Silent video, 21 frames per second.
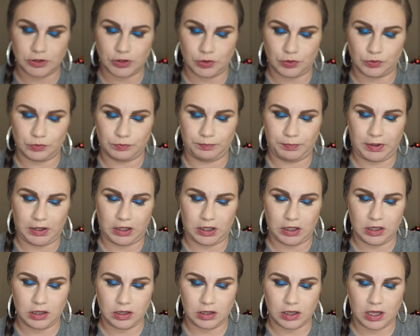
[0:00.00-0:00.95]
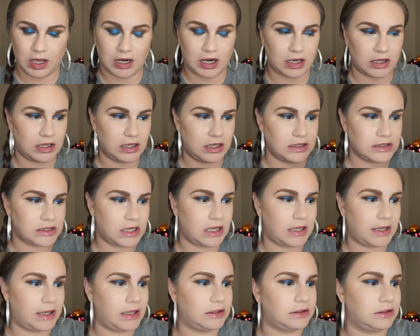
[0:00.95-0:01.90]
tone pink, and I think it's
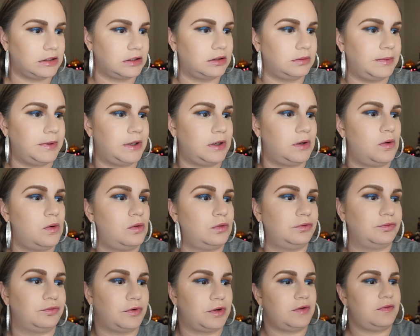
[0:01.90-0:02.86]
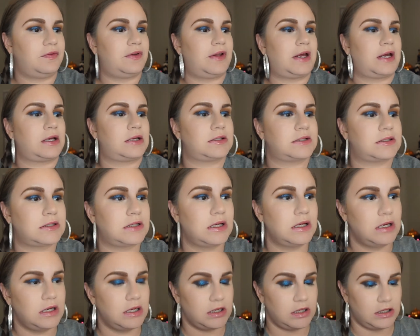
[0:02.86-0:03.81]
got like a little bit of gold reflex.
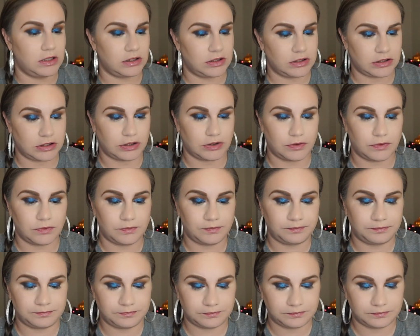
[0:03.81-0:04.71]
So,